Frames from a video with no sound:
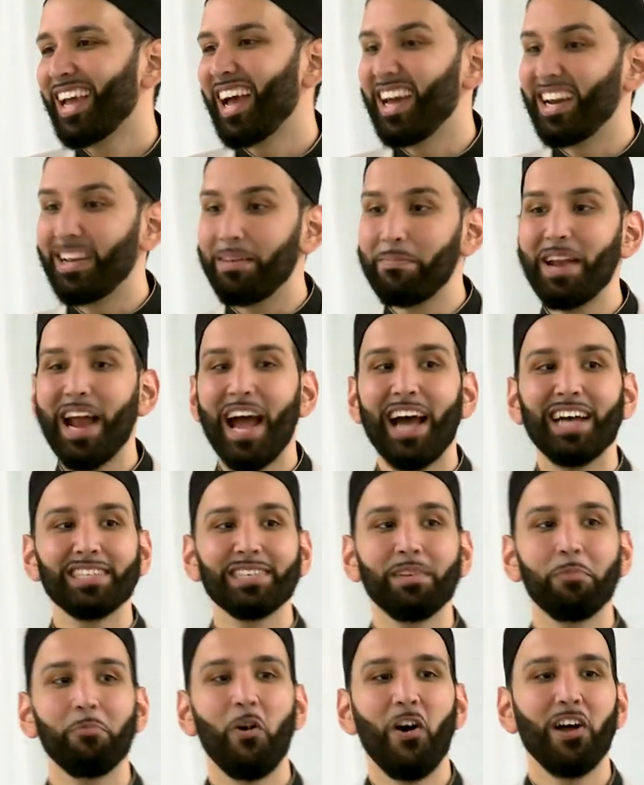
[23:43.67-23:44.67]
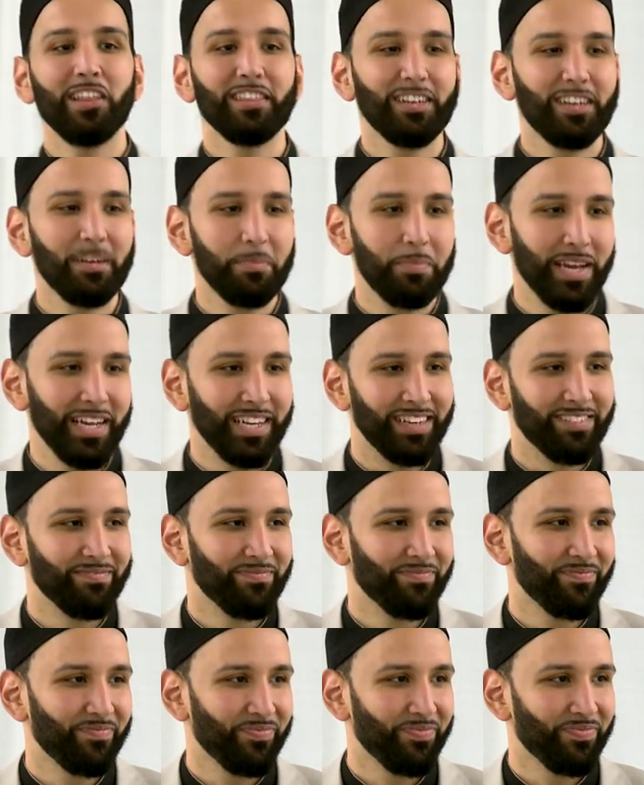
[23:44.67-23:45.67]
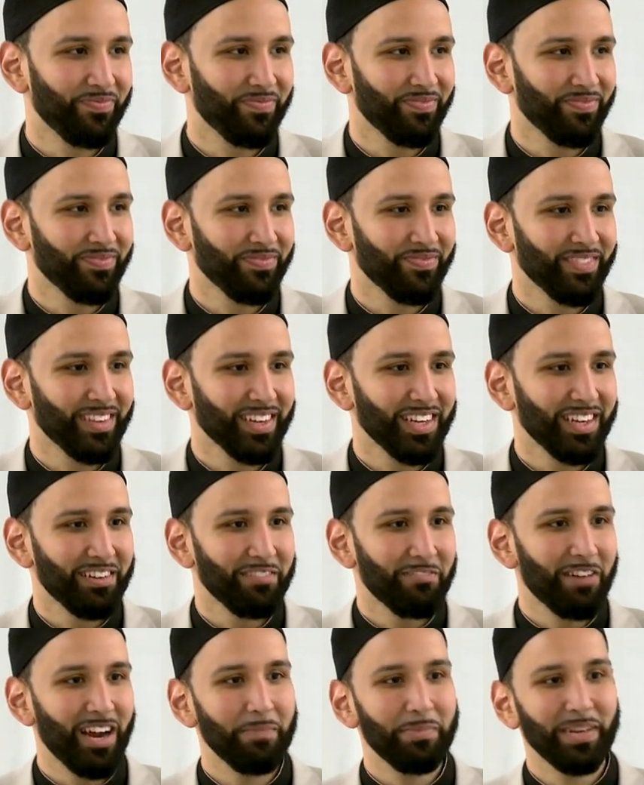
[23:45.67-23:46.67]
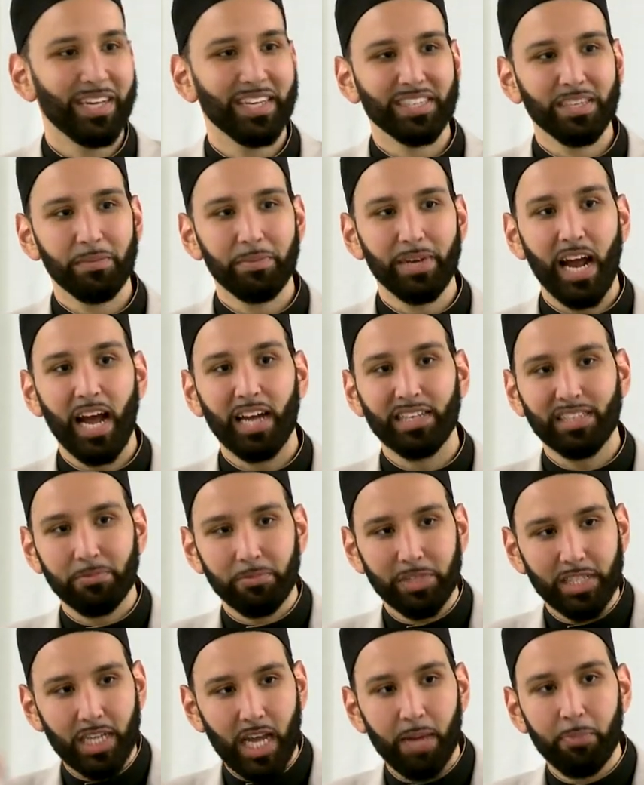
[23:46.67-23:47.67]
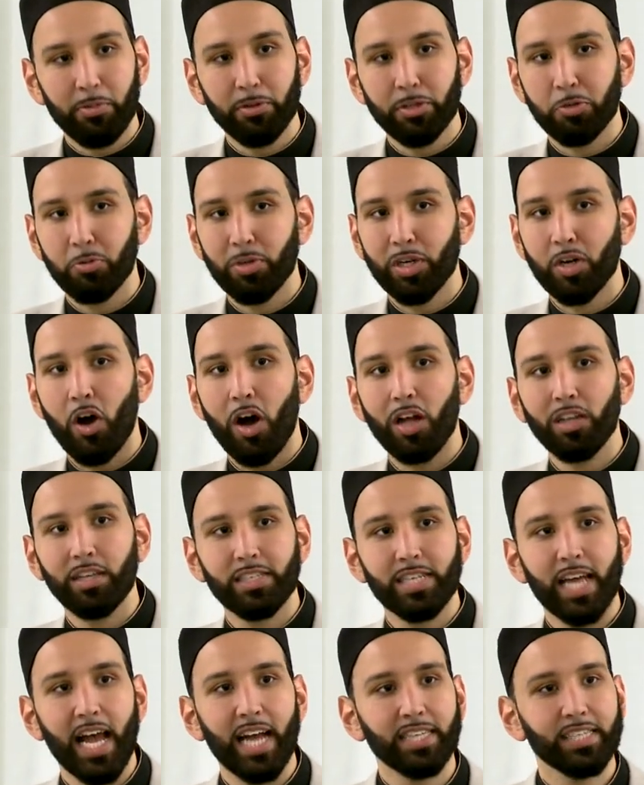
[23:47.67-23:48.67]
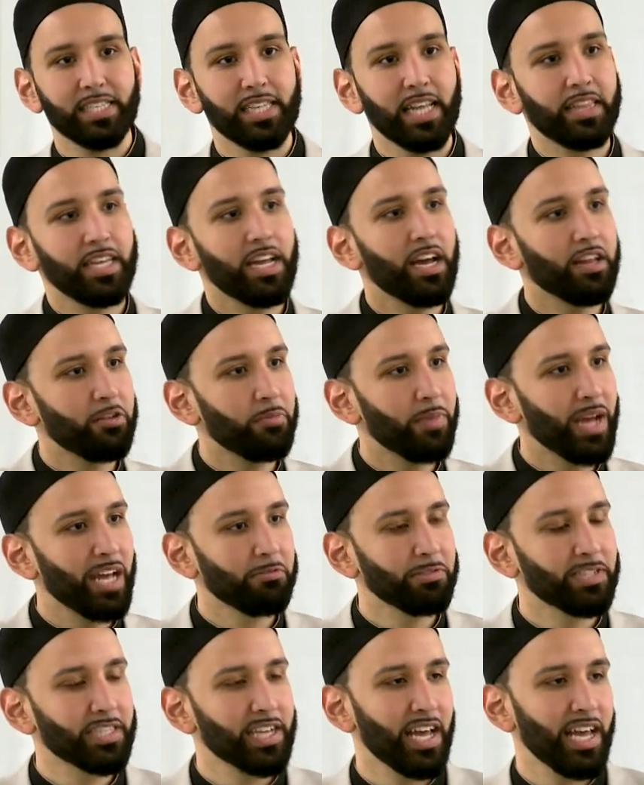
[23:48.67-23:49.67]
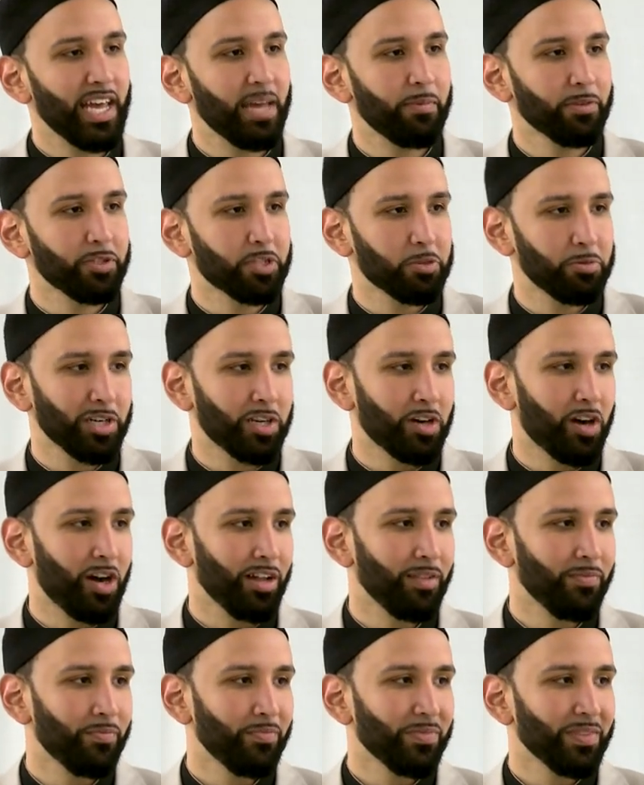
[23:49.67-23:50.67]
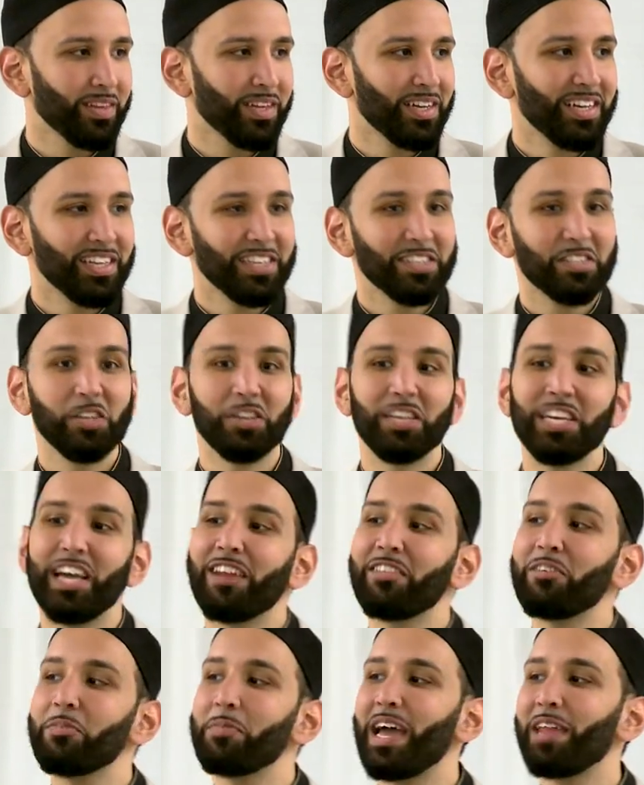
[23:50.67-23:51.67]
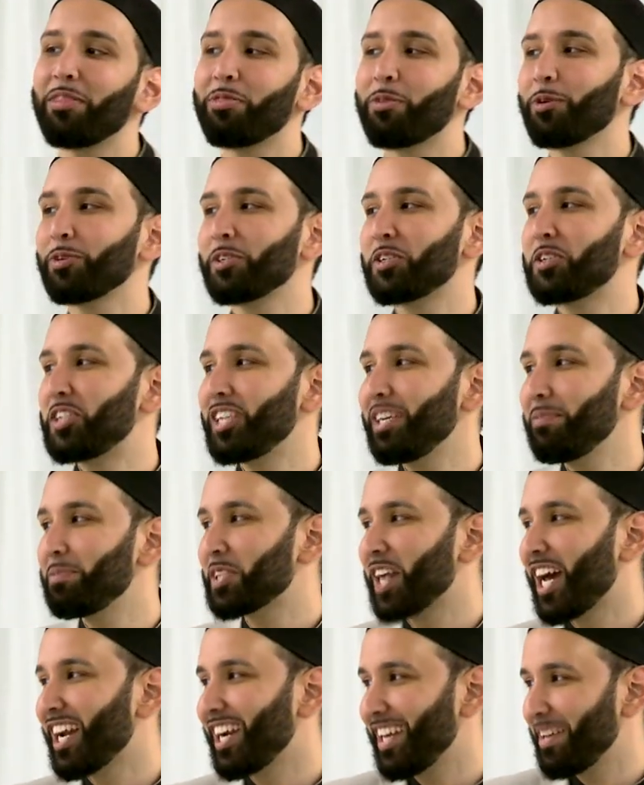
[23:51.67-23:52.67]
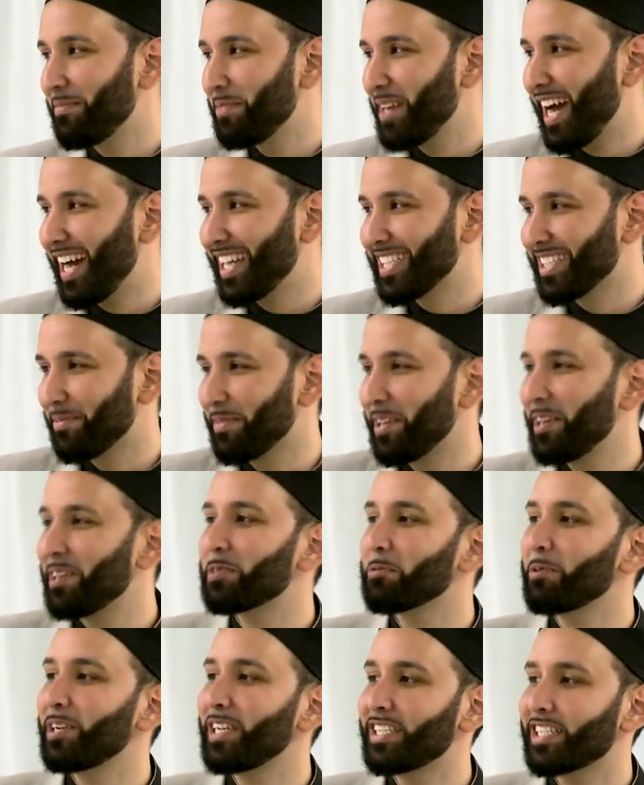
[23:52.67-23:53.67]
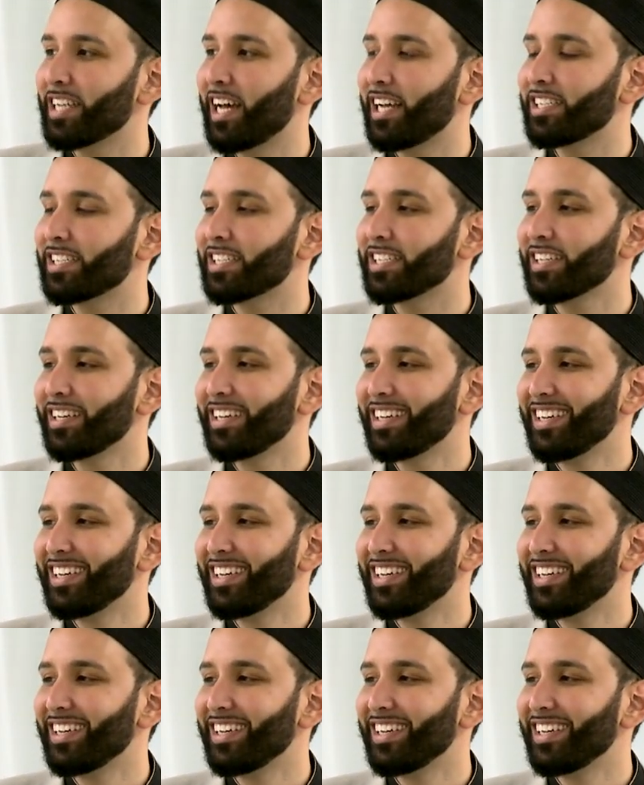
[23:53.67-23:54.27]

And Ibn Hazm won the debate, right? Because Ibn Hazm was able to recall a text that the other man was not able to recall. So the other man throws a cheap shot at Ibn Hazm. Here's what he says.